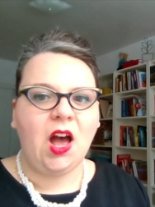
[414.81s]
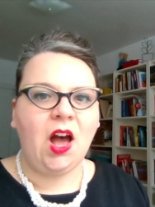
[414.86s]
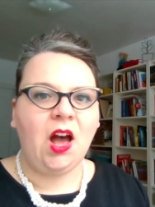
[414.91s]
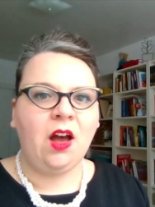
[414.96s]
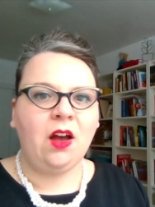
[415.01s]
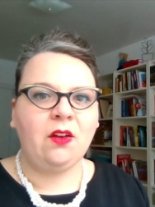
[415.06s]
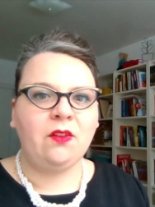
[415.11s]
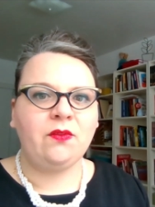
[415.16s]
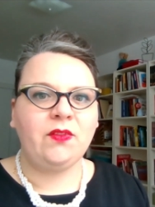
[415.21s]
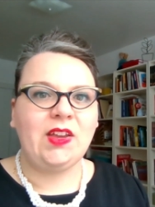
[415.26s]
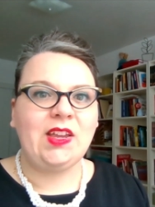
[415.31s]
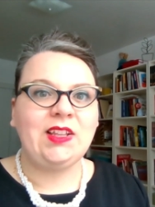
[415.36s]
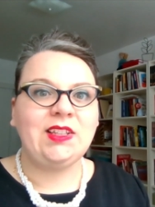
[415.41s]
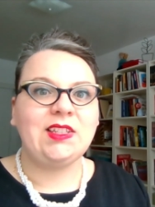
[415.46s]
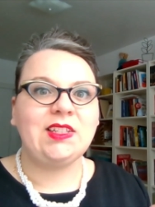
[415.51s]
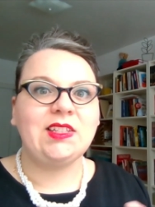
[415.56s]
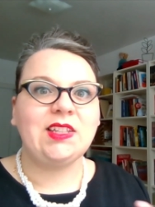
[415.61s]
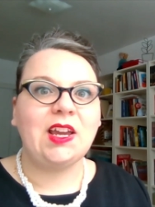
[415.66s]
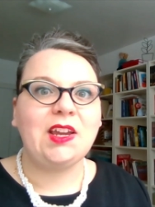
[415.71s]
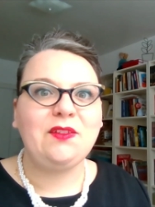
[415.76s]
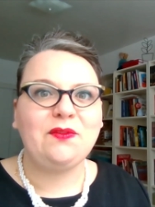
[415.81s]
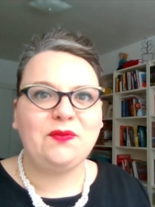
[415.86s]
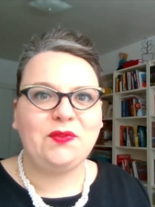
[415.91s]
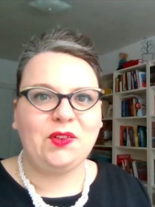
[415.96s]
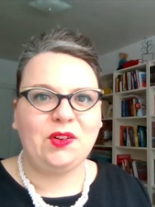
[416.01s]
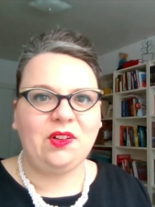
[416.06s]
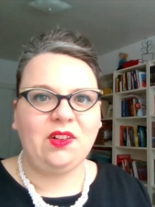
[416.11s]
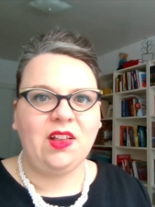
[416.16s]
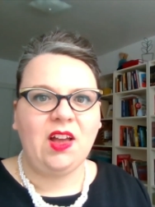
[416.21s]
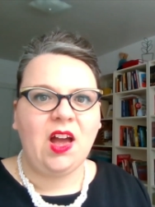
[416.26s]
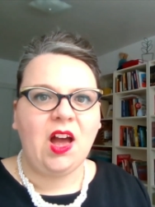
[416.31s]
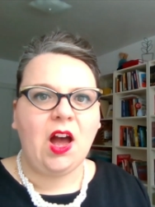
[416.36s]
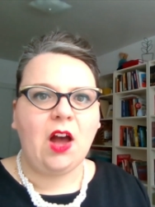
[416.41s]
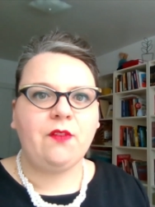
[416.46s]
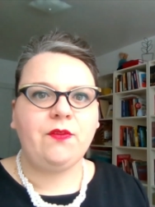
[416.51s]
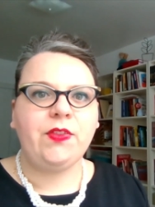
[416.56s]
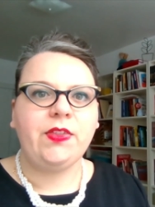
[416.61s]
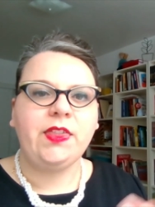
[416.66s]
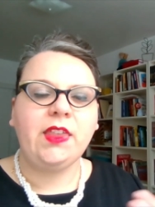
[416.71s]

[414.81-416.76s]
of insightful, of